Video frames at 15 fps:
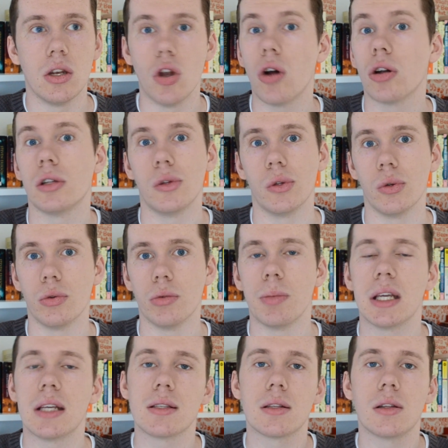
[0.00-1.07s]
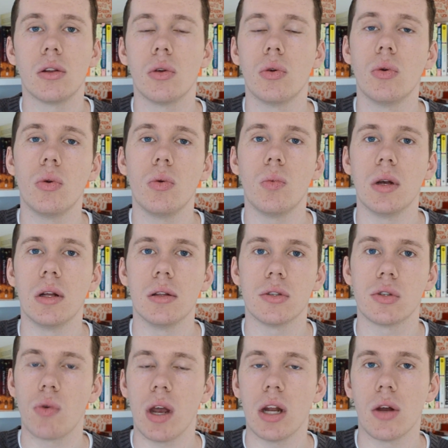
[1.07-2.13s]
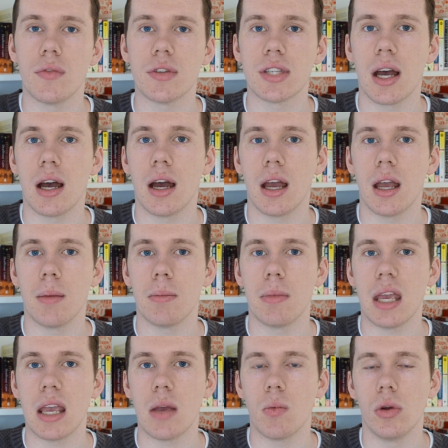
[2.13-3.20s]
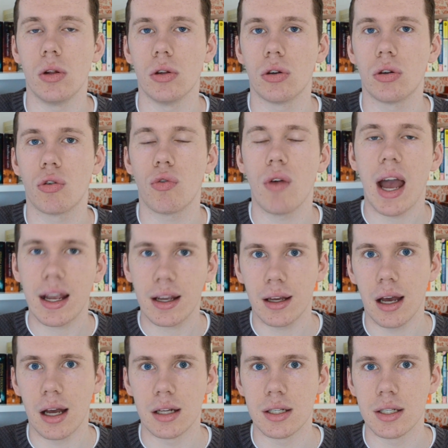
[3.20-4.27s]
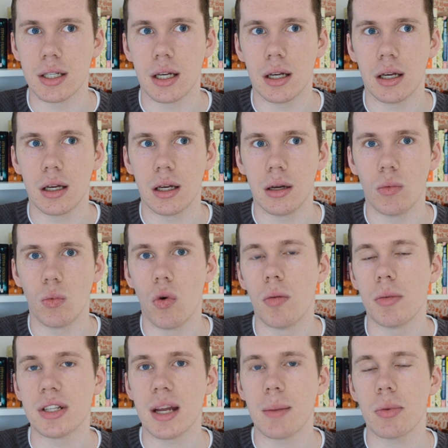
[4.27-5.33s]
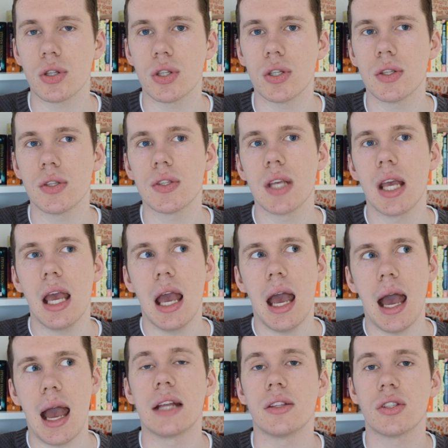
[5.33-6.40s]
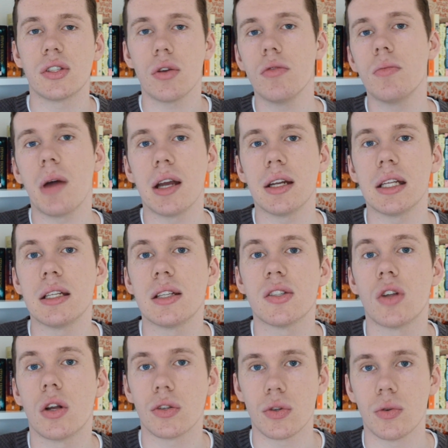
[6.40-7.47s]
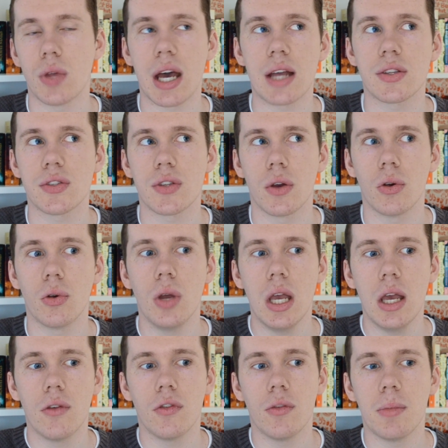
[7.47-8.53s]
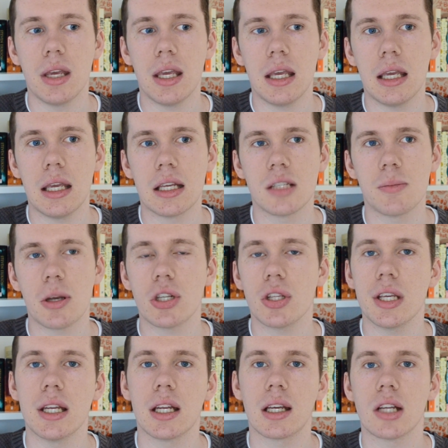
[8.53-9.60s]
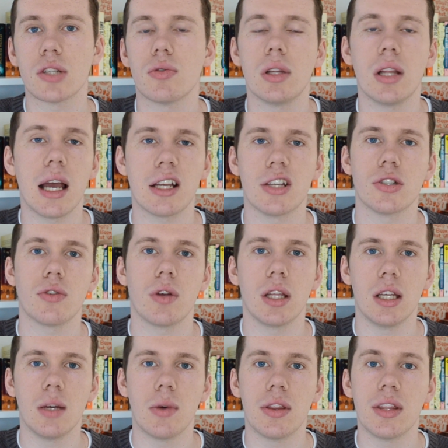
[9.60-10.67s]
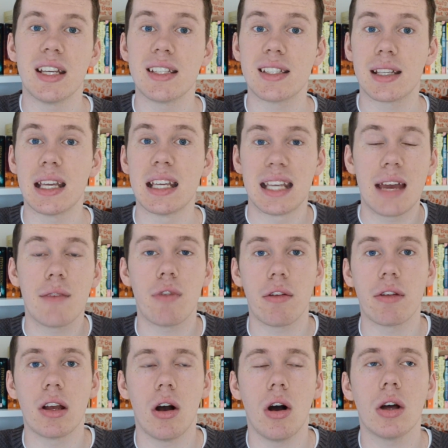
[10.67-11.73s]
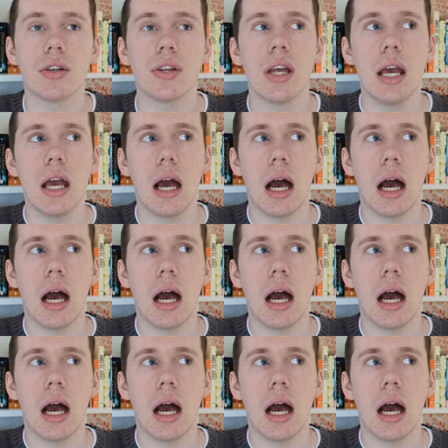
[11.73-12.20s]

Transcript: not glued, because glue will degrade over time, it will crack under warmer temperatures, and sewn binding does not do that. So for me, especially in a country like Australia where things can get very hot,